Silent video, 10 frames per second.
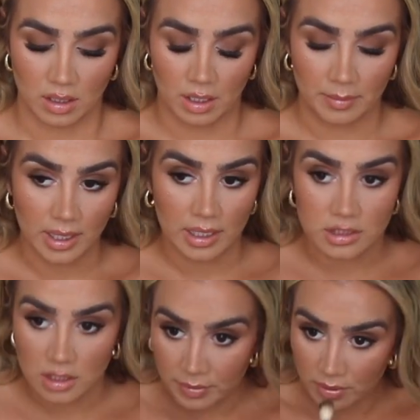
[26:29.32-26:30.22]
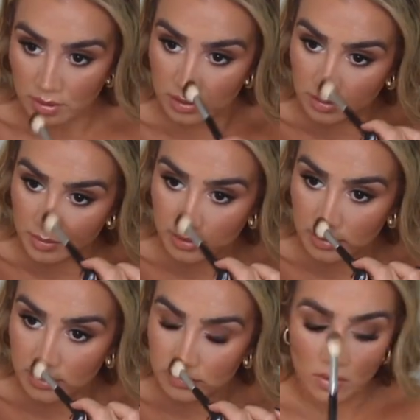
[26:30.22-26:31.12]
I might actually put a little bit of
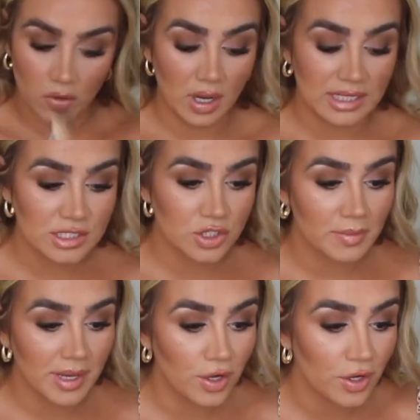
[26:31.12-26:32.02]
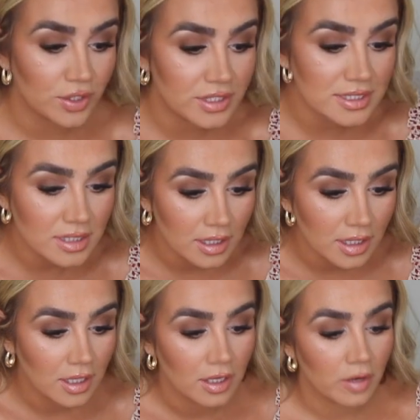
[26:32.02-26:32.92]
this. Oh, I didn't do my nose. Oh
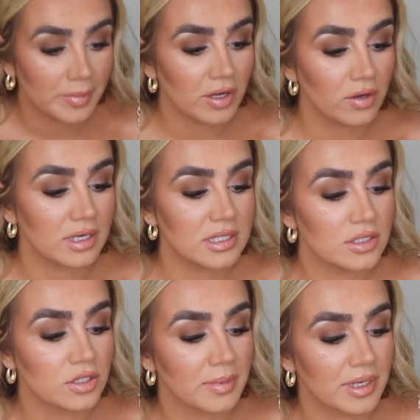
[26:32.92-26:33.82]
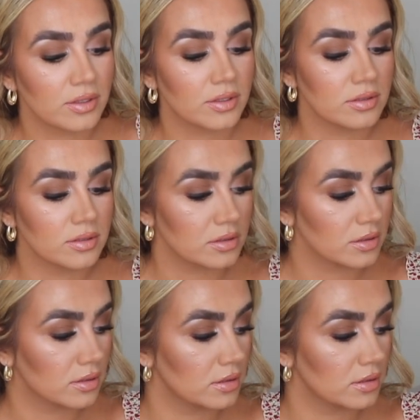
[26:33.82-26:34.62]
my God, I didn't do my nose.